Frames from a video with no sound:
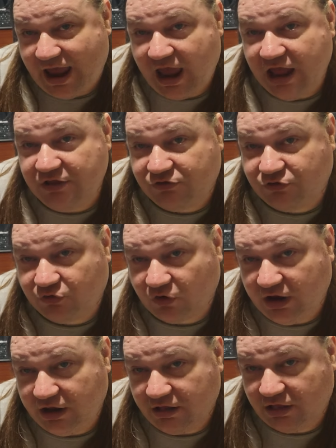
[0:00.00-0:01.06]

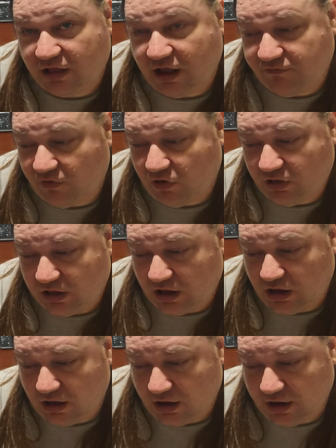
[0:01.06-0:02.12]
entry-level
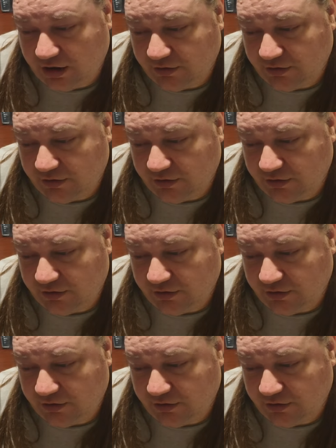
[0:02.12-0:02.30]
line.